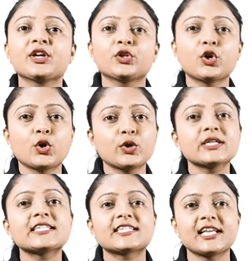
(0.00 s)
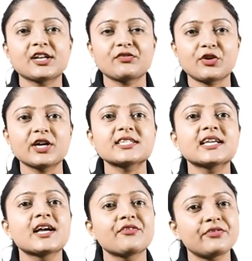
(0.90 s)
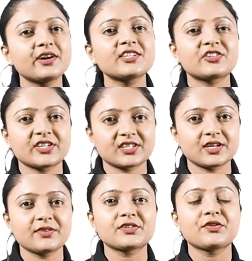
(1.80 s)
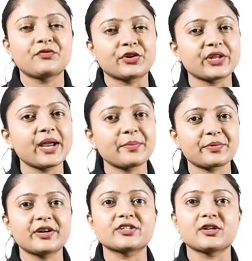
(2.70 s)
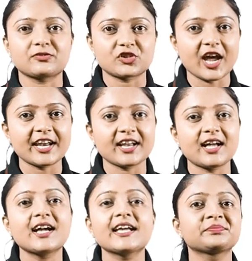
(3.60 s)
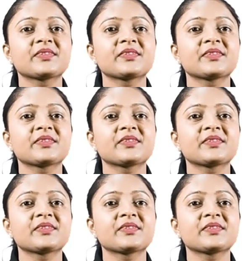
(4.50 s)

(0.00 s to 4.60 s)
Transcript: though silk was first reserved for the emperors of China.